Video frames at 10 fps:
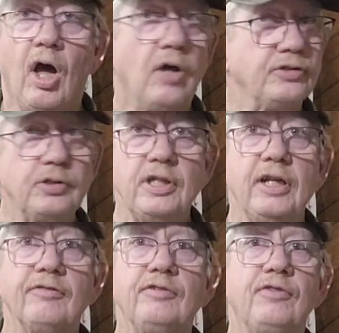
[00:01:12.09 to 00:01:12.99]
I'll
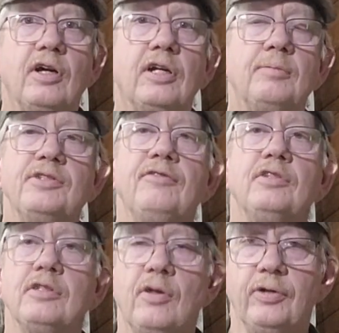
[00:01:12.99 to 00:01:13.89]
treat every firearm as if
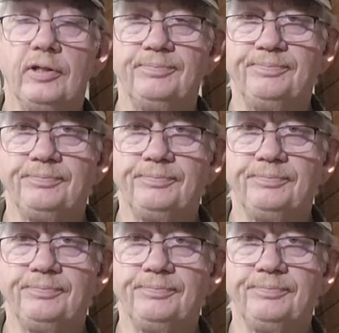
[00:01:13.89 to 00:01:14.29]
it's loaded.